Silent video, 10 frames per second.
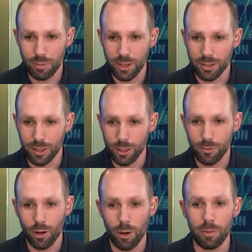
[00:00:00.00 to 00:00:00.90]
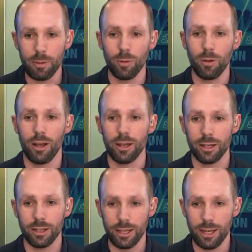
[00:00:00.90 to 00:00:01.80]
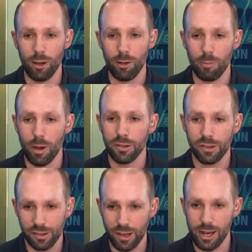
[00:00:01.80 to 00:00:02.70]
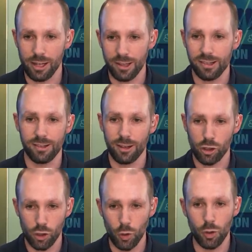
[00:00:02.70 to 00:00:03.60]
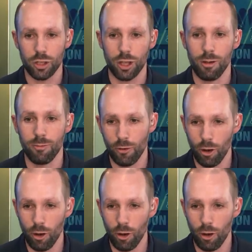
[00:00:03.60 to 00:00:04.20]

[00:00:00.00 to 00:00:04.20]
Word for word: Peter, you've got people like Elon Musk saying this is a short term